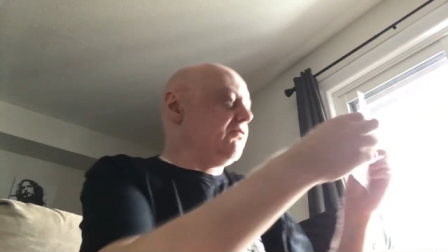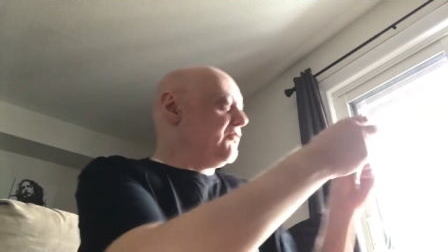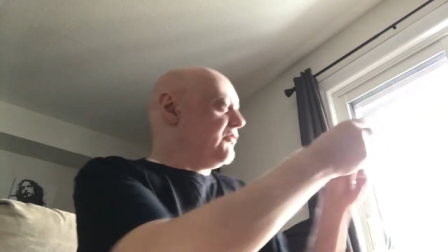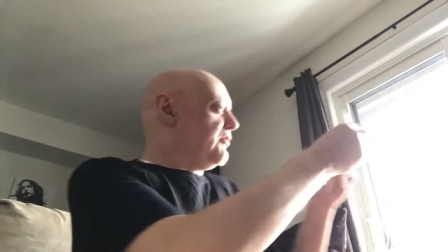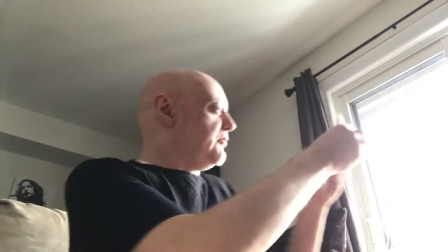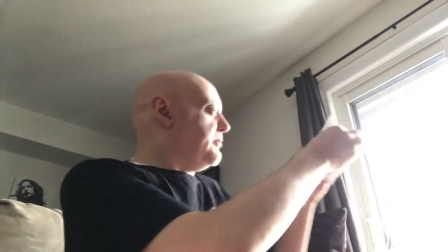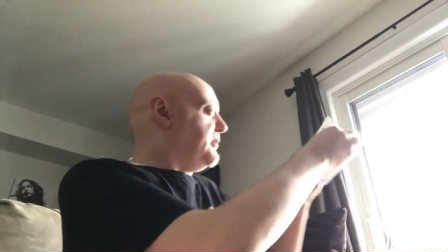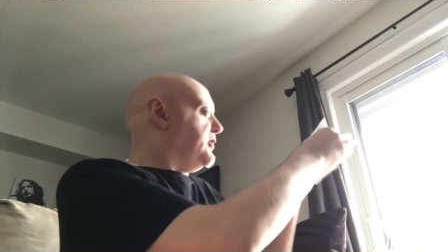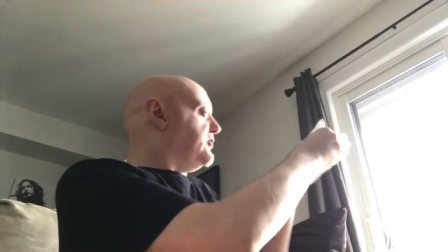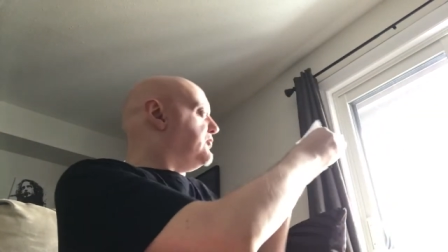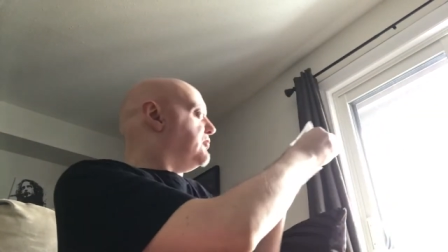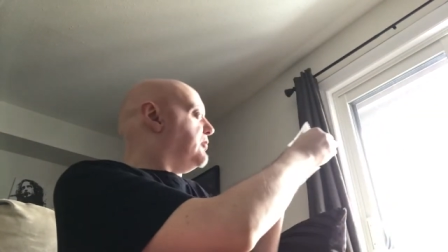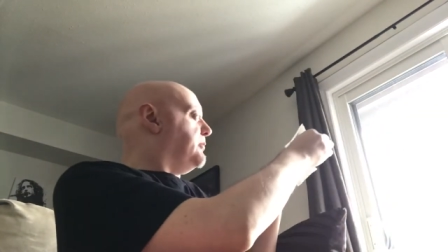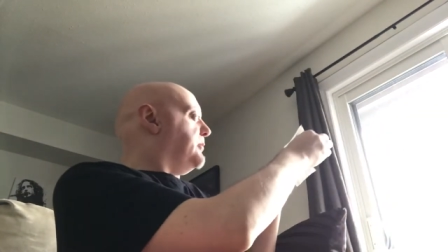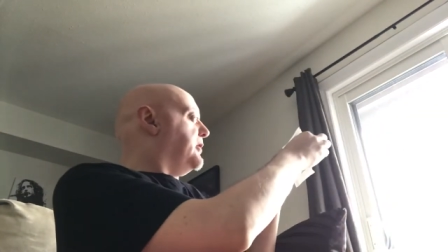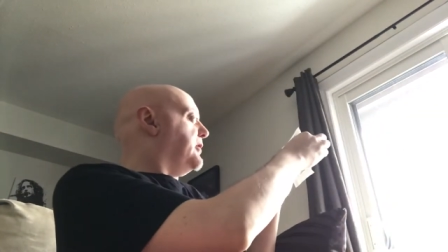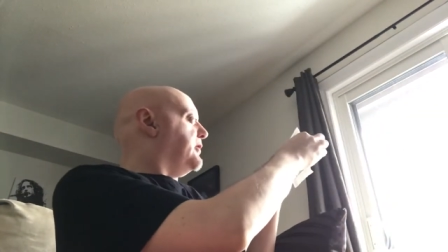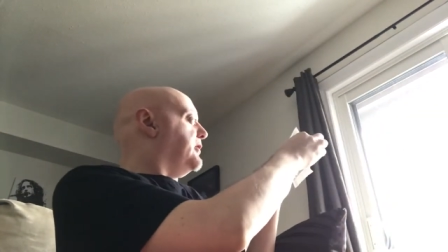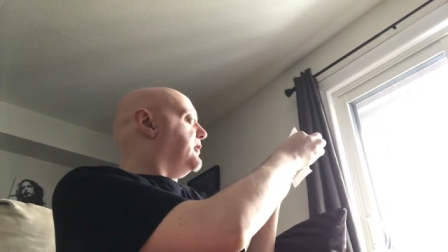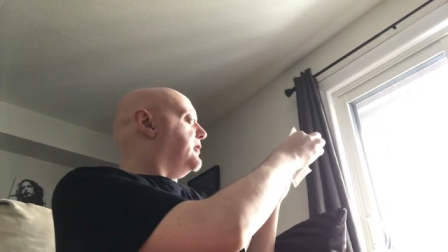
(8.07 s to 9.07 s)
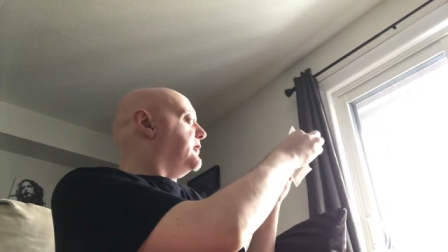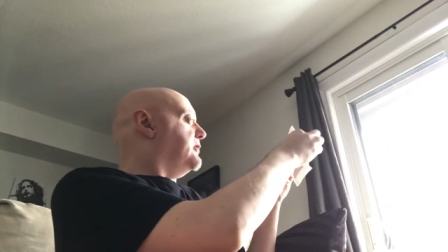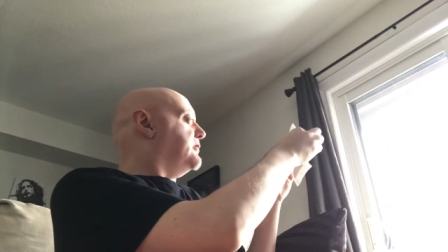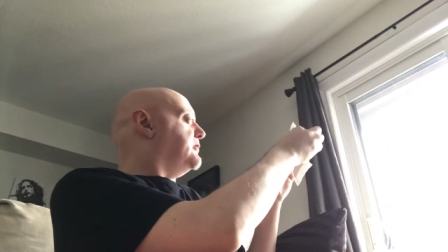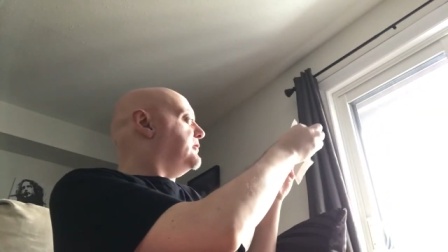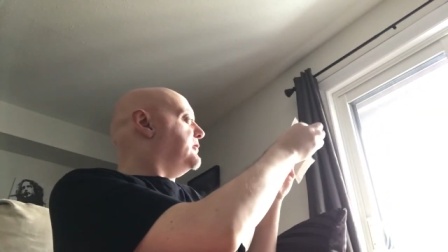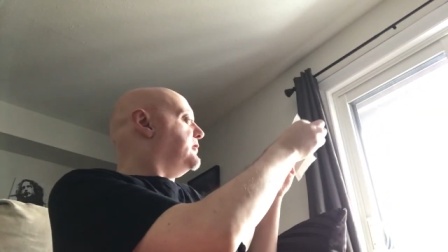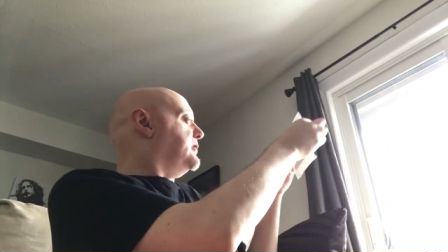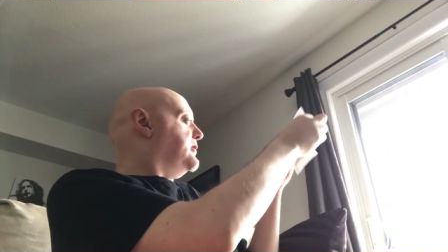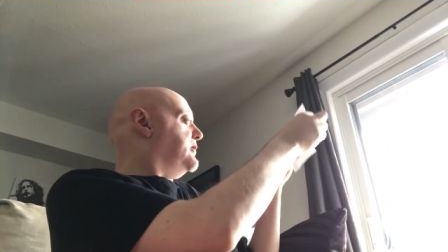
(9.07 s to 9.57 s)
just make sure I'm not gonna,
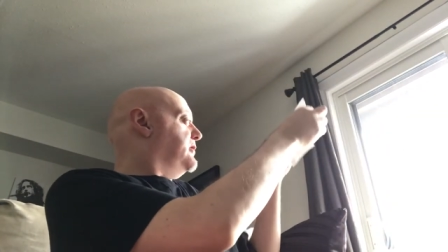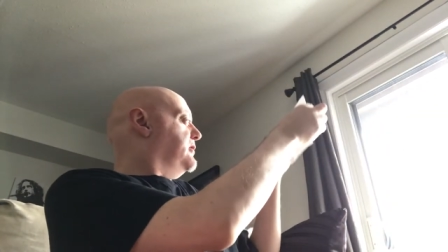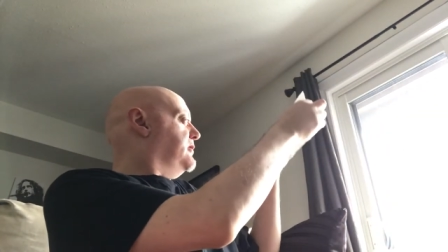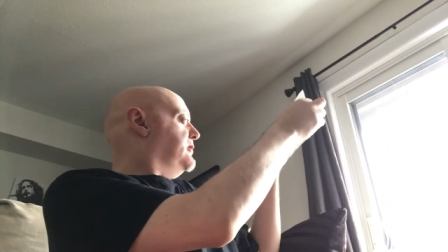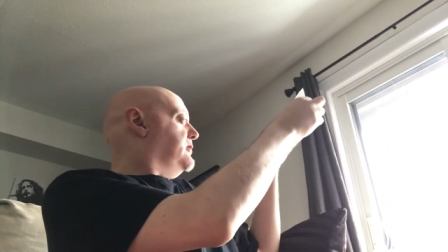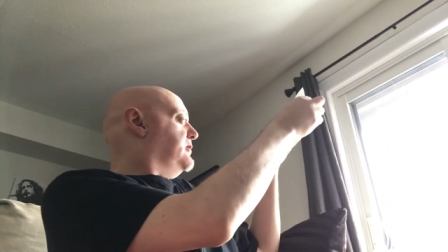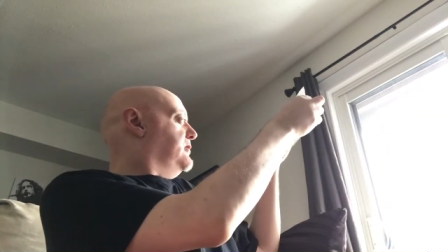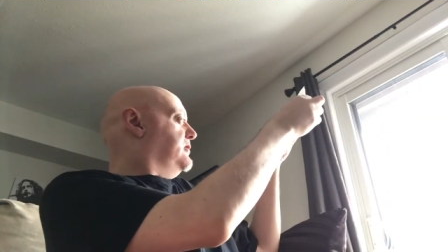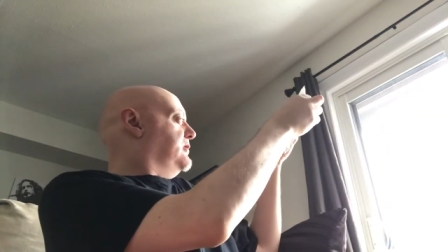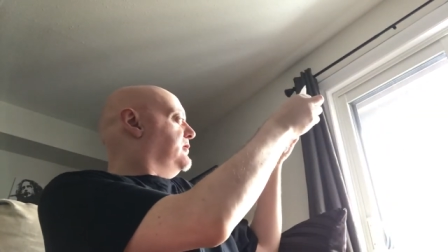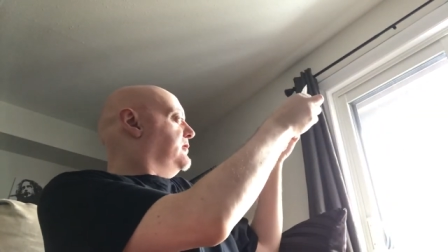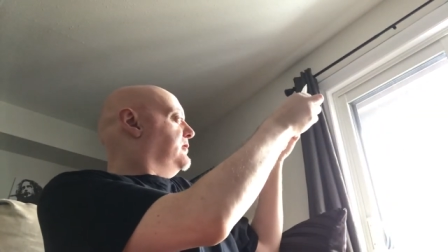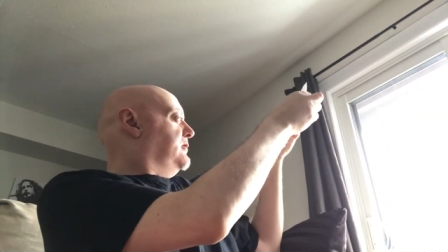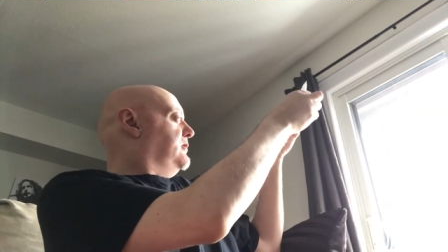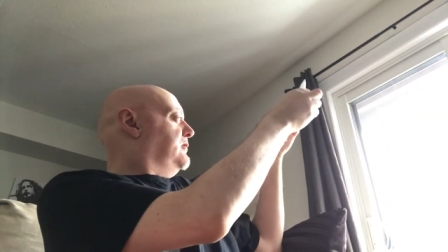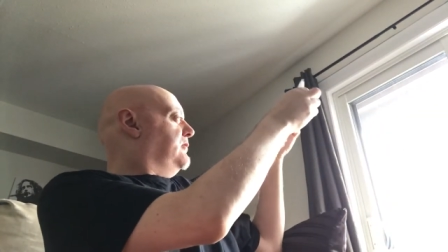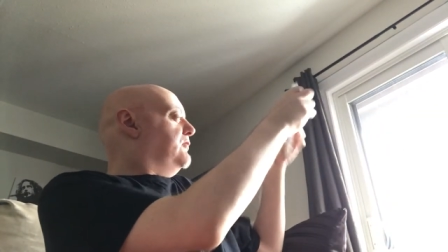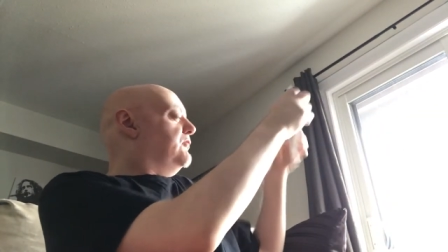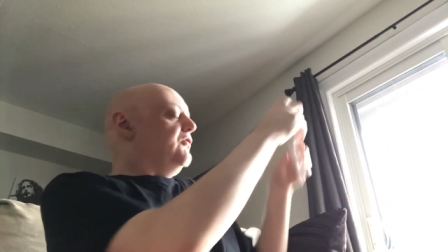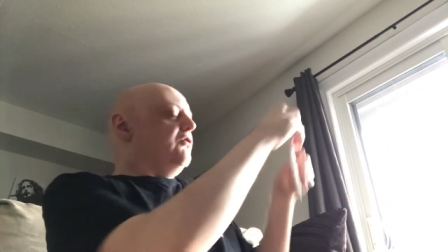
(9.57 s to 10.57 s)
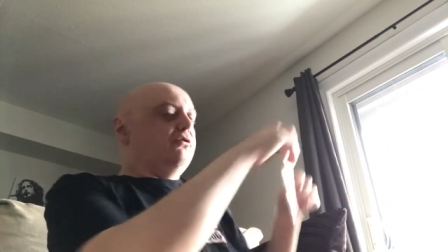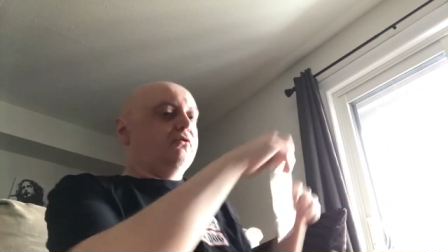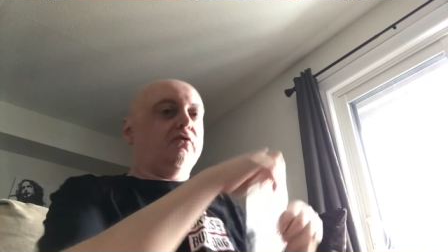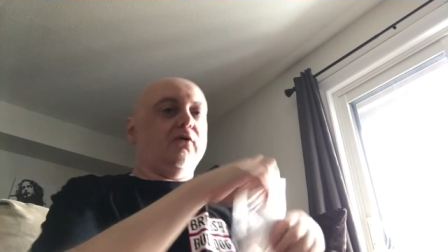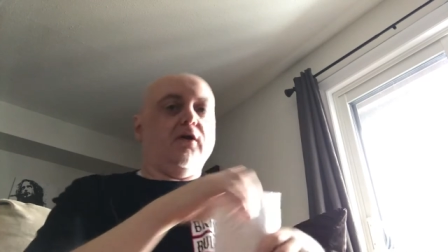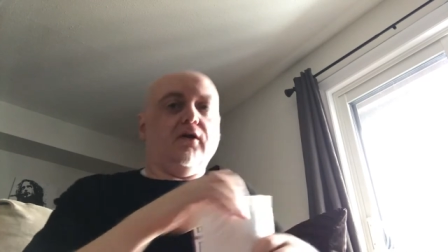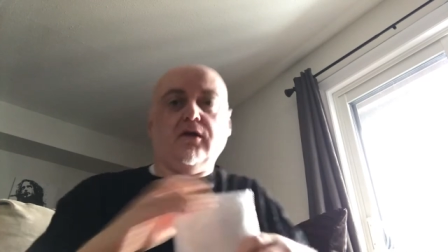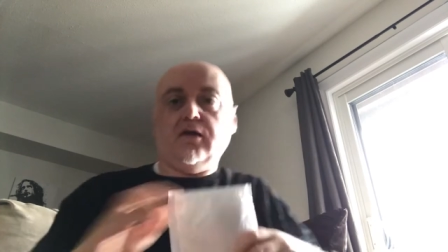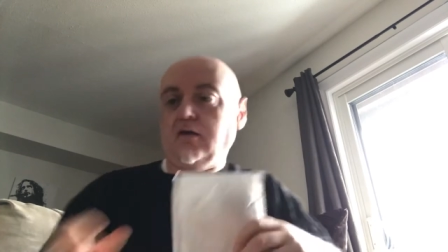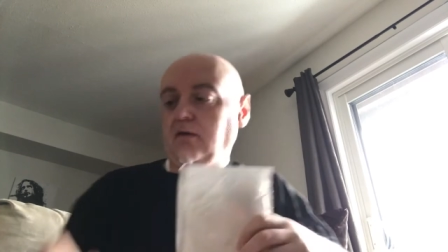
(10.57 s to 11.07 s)
just
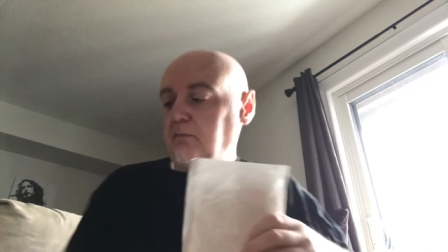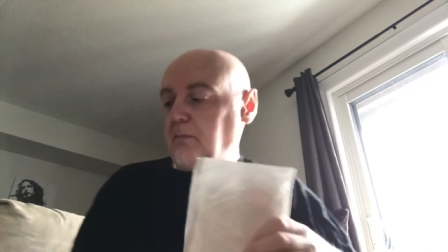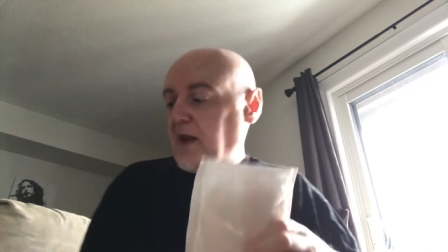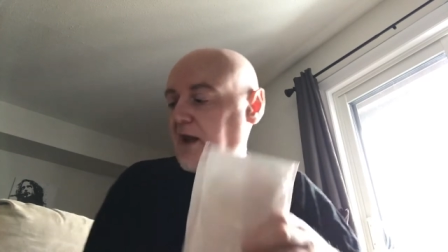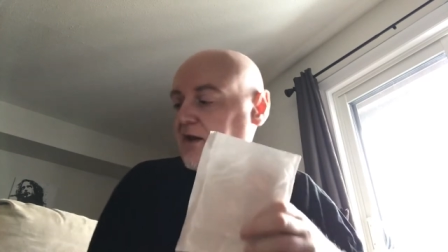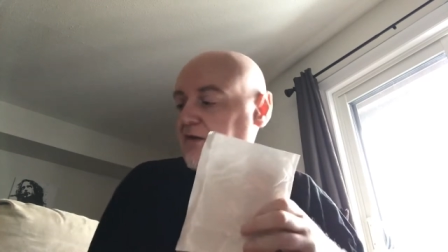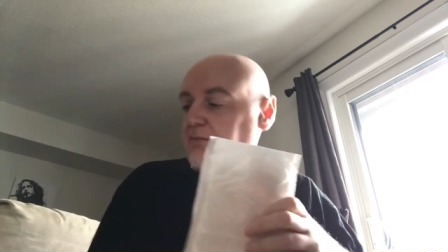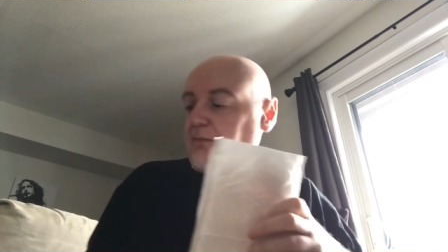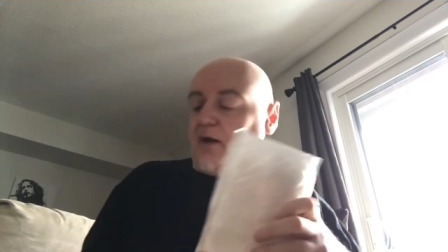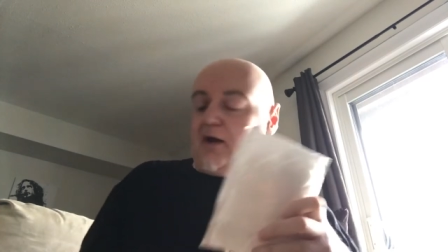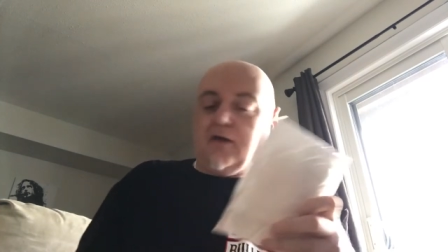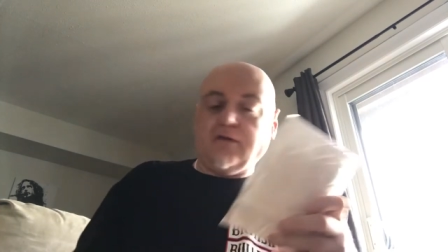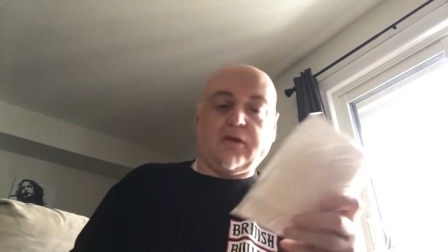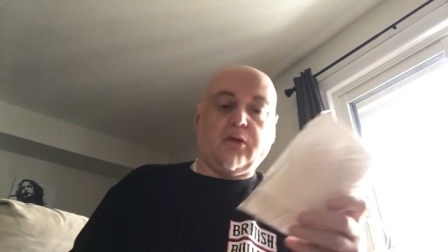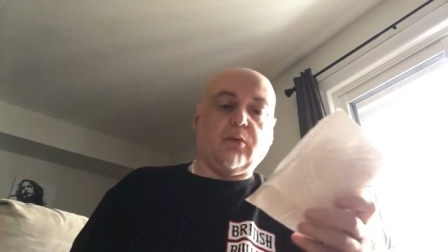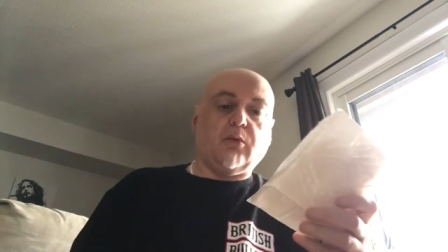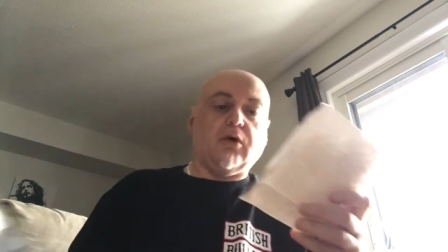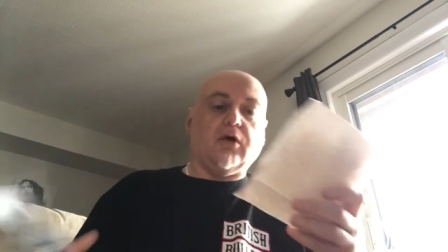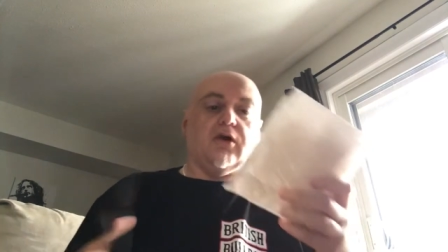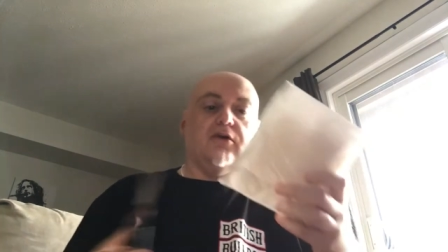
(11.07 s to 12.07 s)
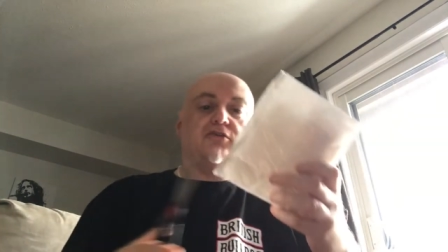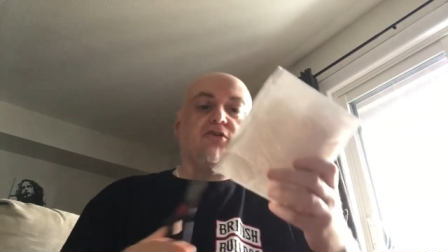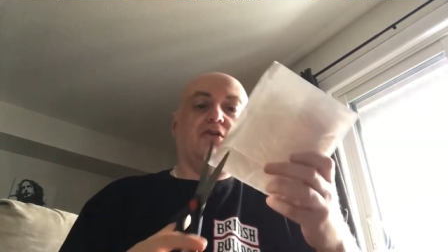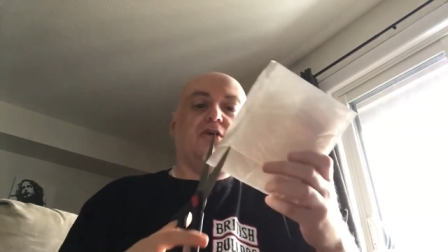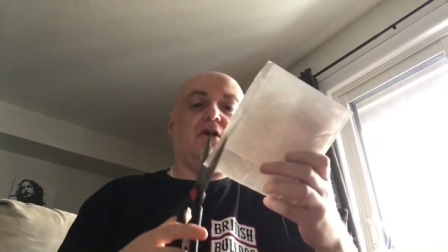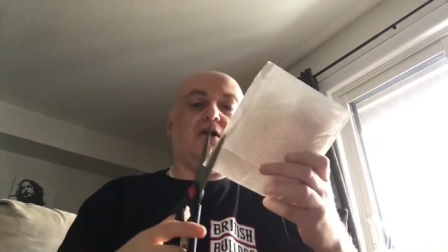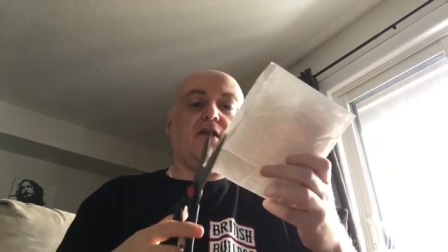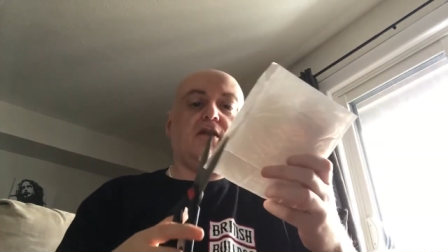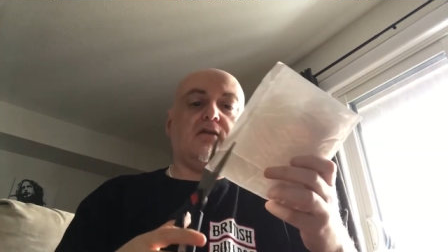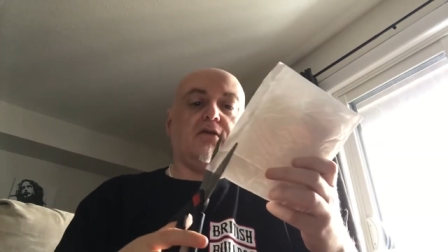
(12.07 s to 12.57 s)
trying to maximize on where I should
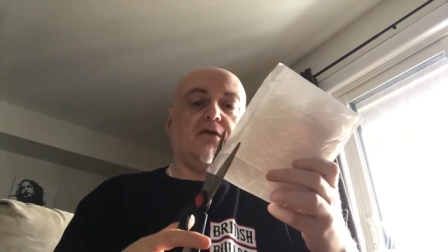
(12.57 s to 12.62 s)
cut it.